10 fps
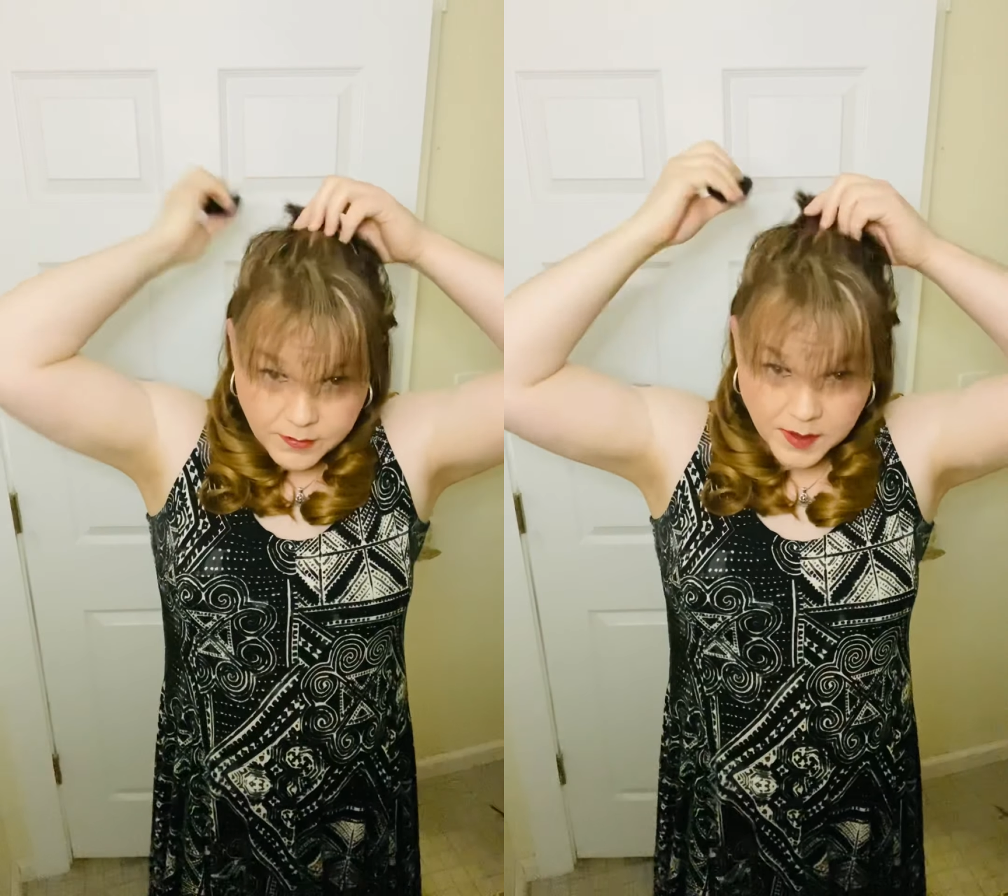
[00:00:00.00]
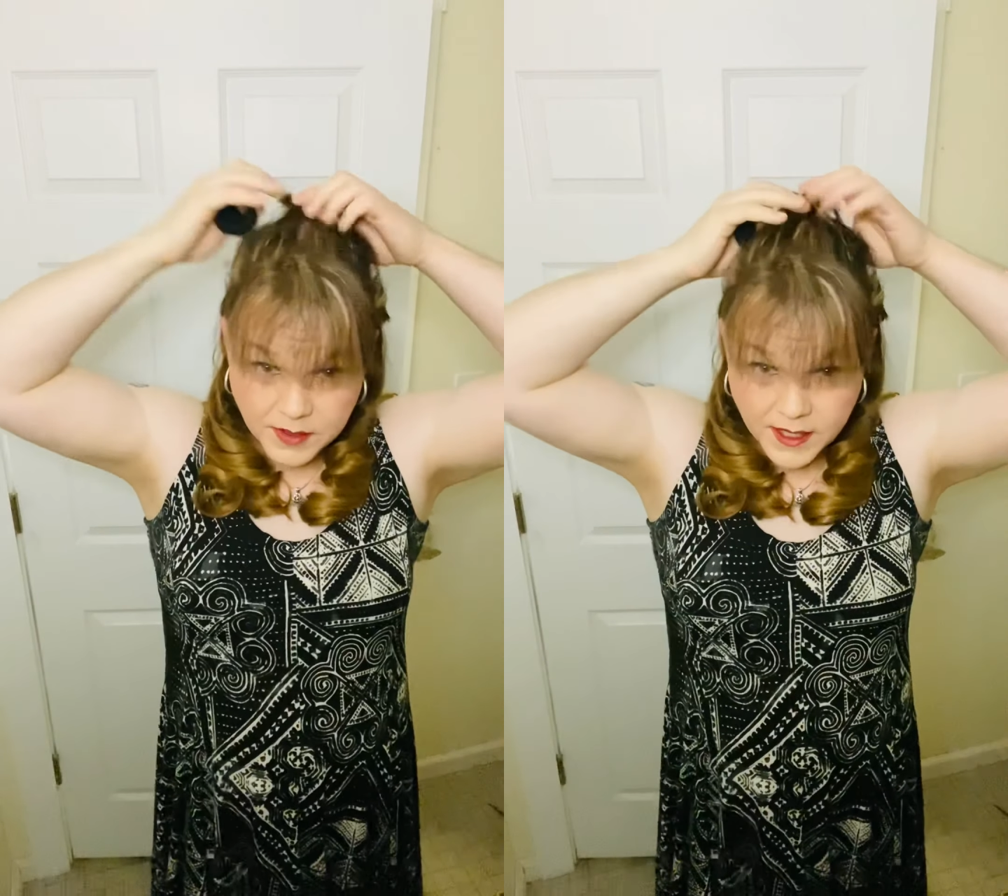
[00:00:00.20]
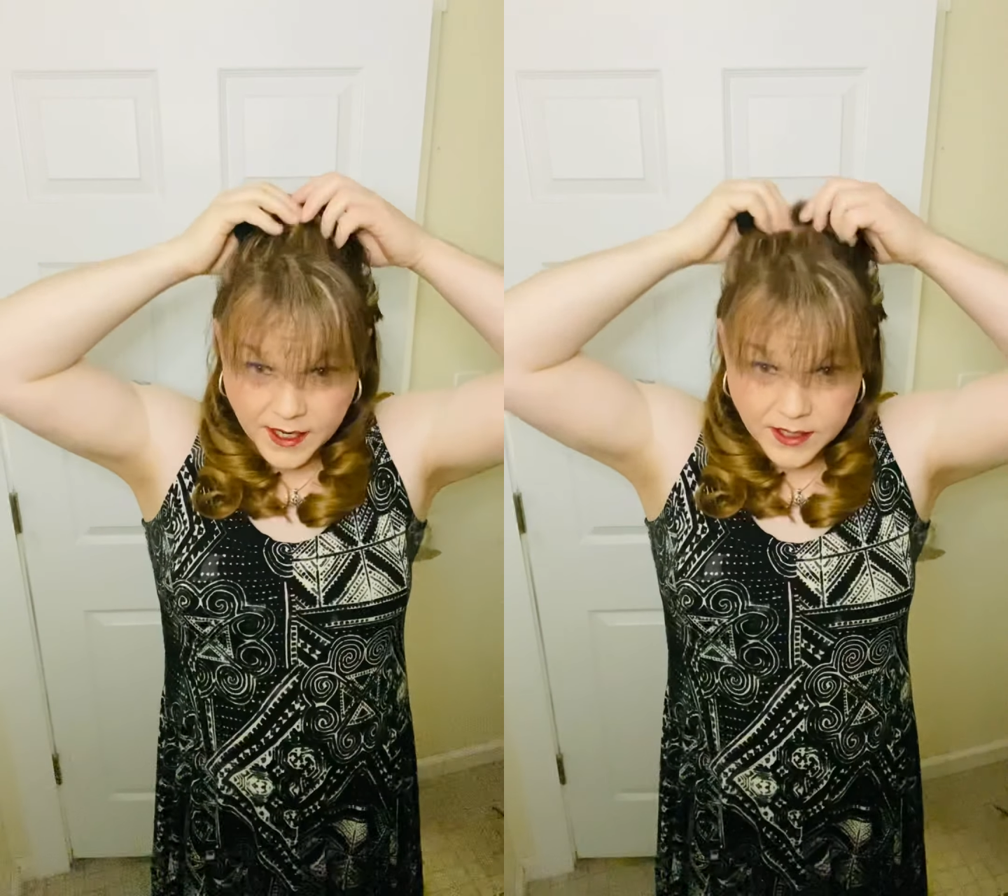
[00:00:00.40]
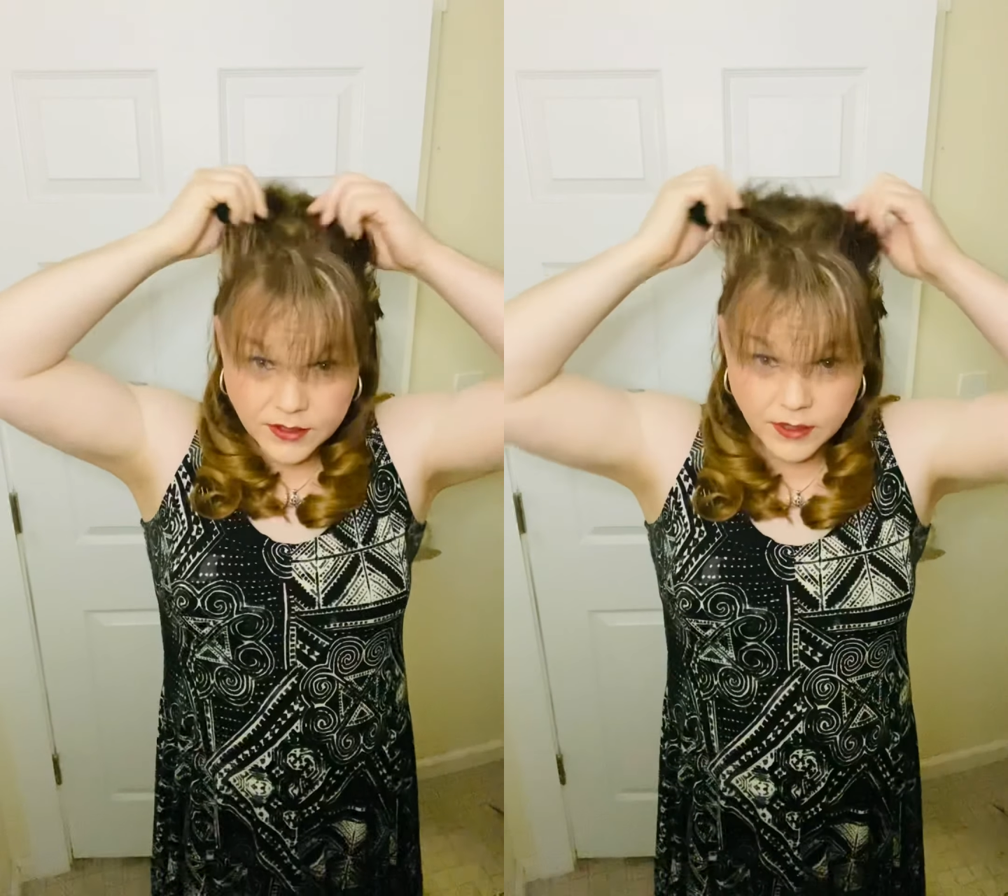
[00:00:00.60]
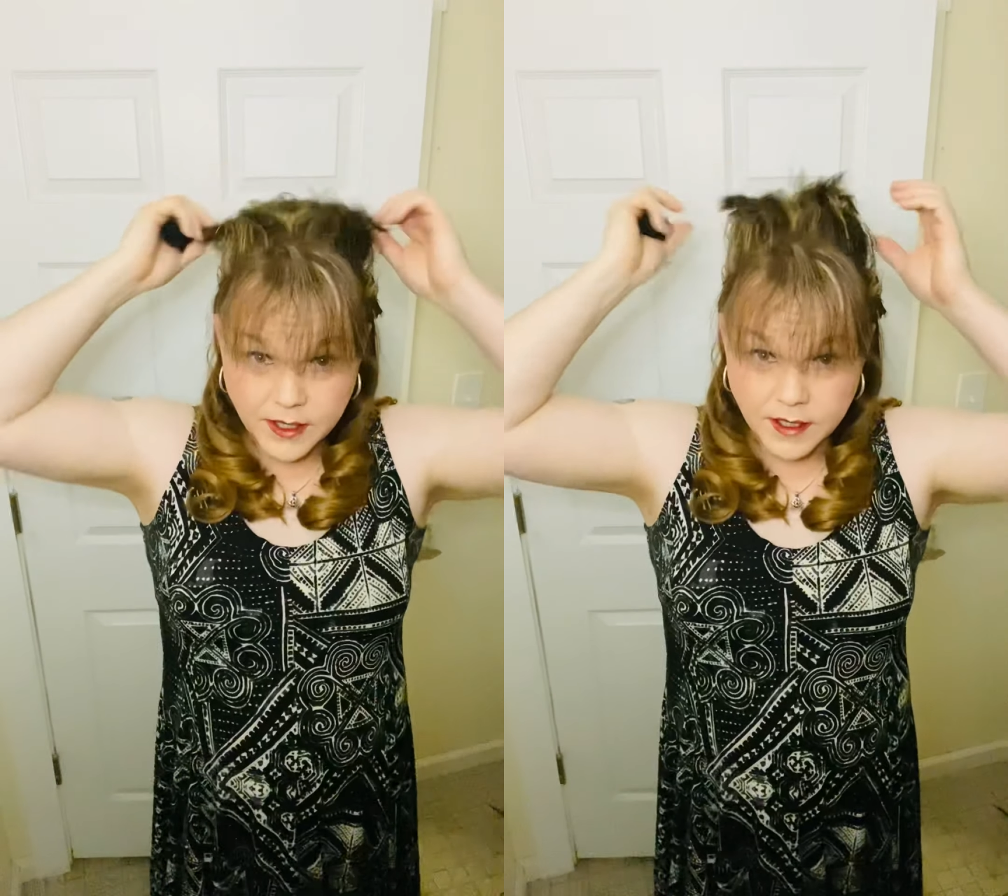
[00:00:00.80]
maybe kind of
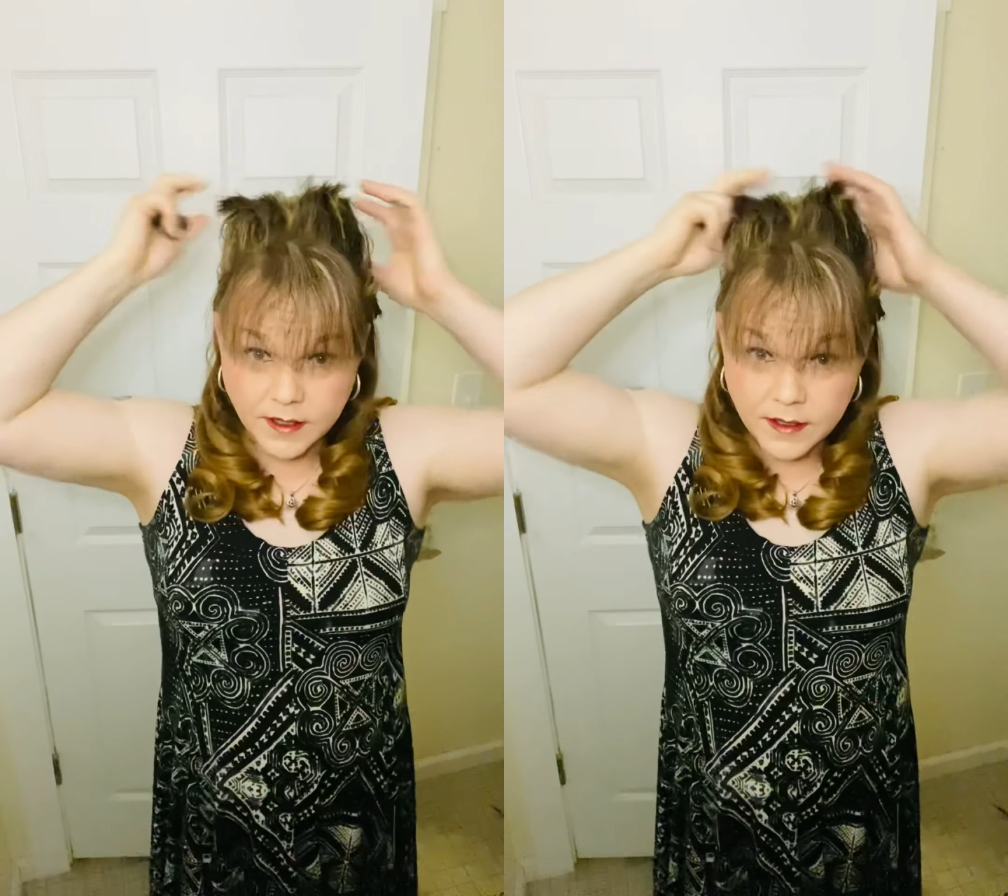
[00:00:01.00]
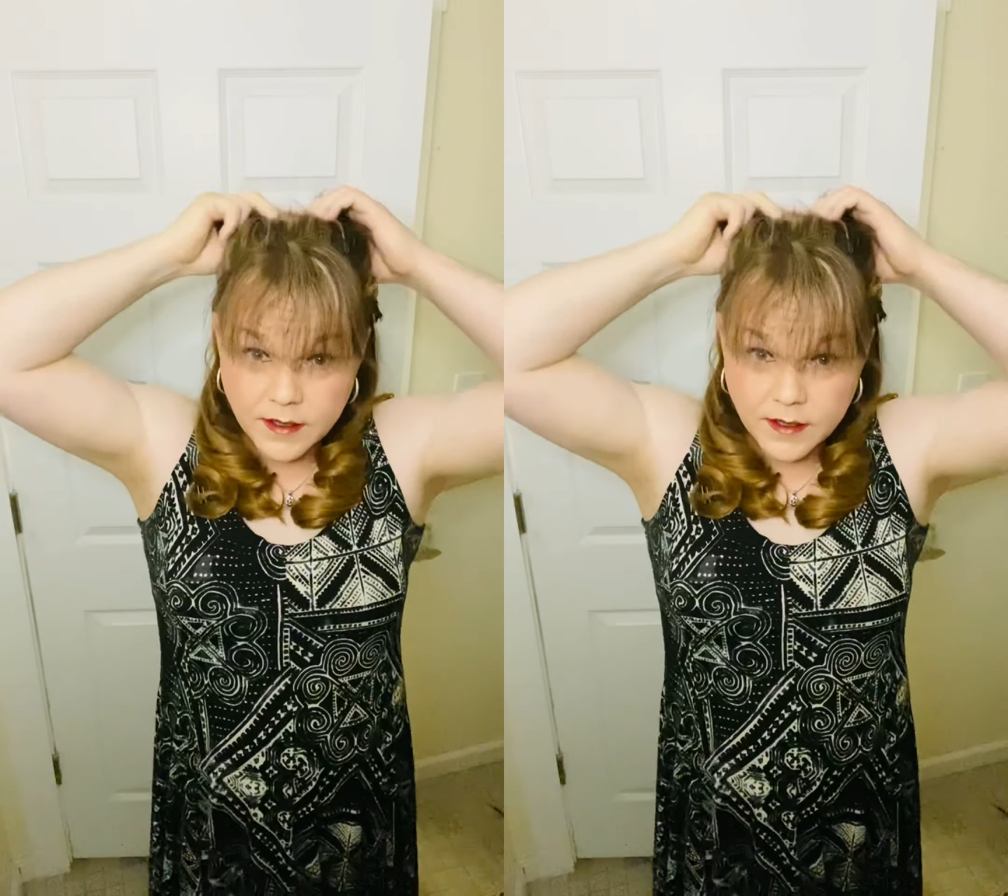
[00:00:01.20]
try to